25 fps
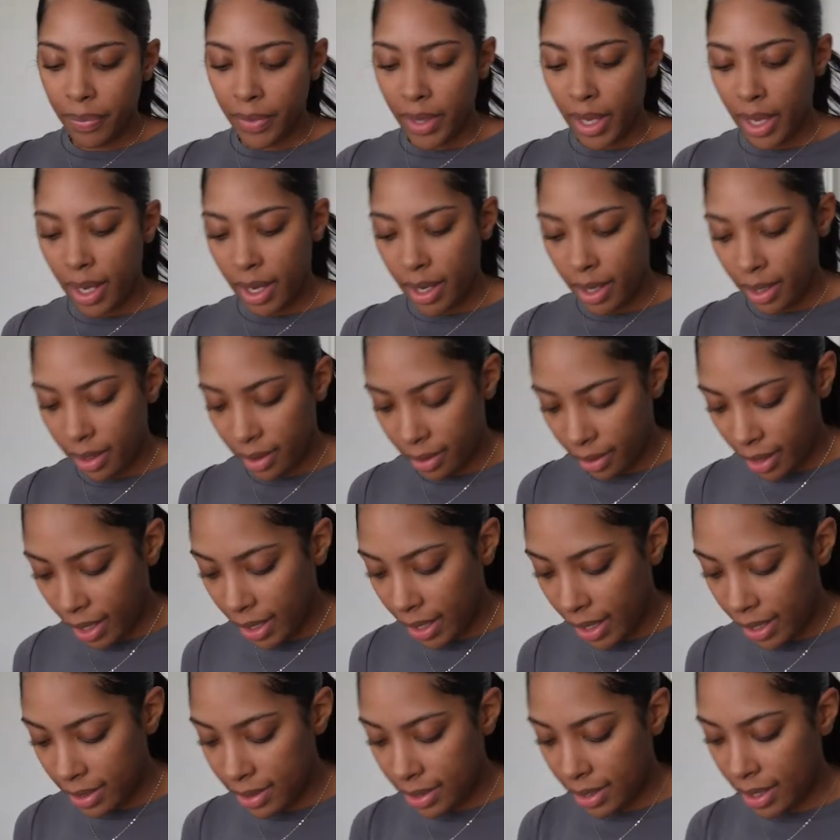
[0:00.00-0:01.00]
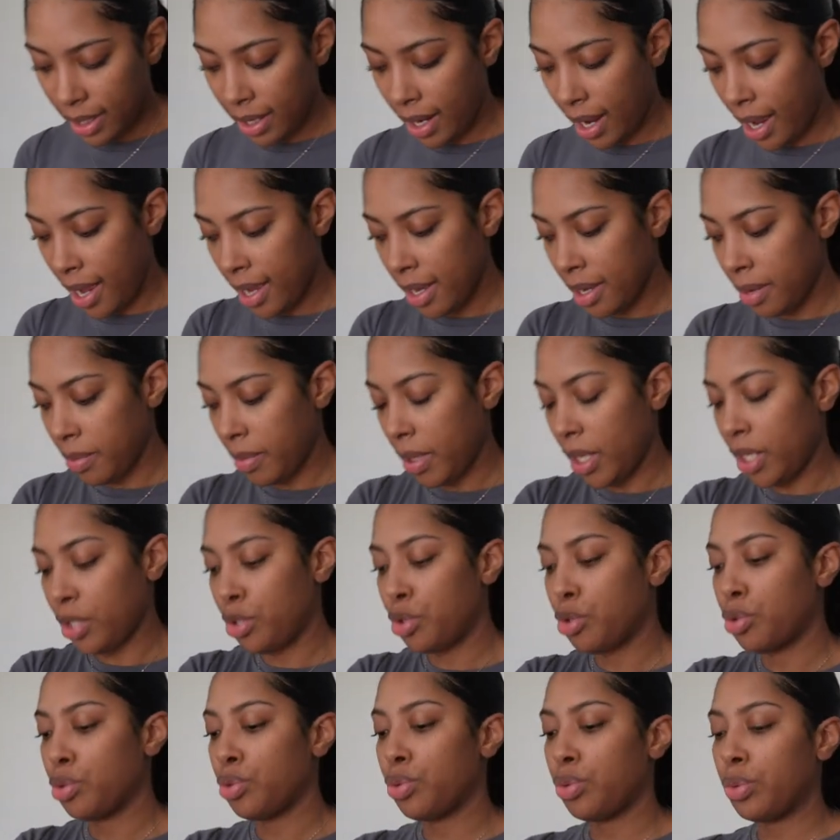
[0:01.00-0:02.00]
And like I said, I am a
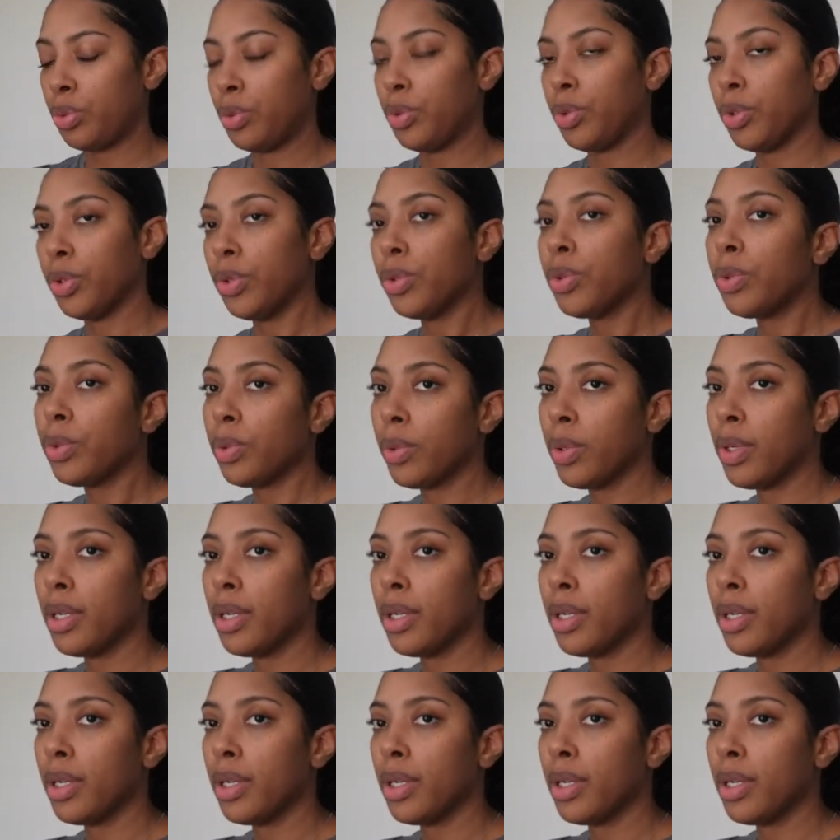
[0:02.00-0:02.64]
true